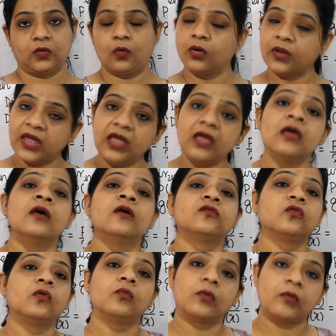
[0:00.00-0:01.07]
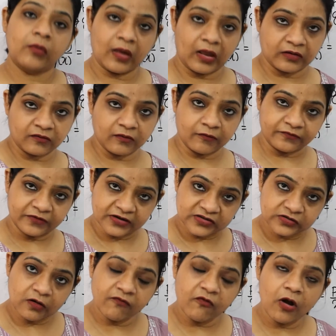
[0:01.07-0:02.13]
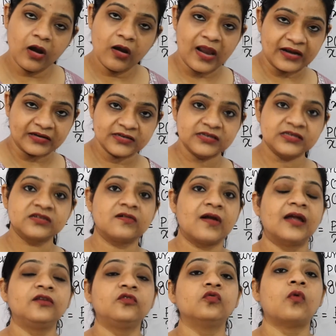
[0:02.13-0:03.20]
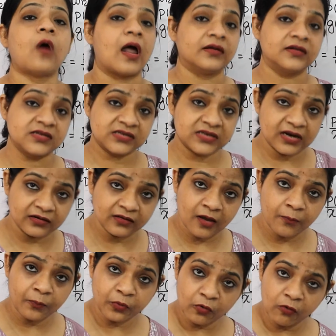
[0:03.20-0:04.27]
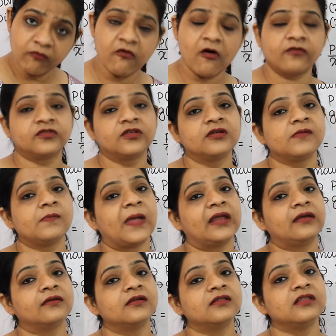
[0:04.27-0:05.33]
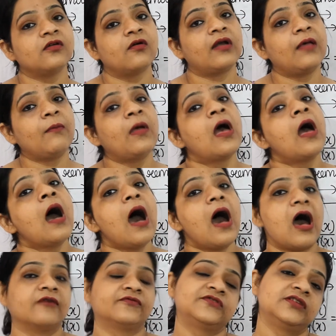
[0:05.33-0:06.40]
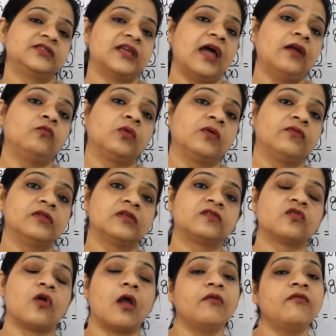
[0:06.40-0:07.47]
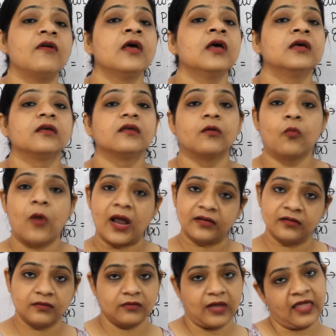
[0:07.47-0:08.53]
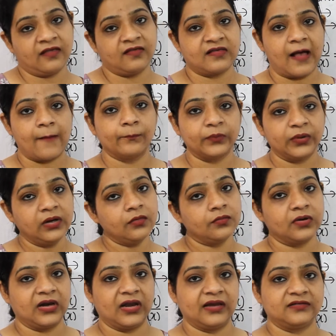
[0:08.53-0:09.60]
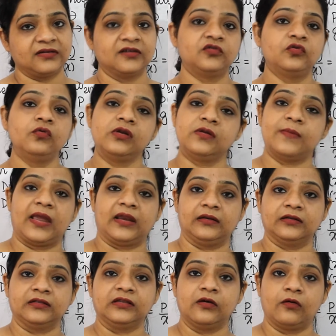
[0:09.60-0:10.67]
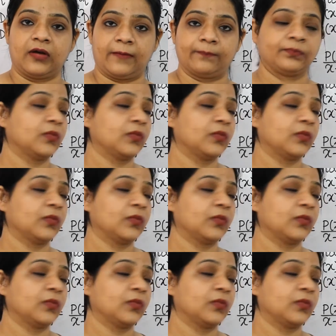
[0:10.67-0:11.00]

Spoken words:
Okay, so first of all, let us try to understand the proof of the remainder theorem. After that, we will solve one example related to remainder theorem.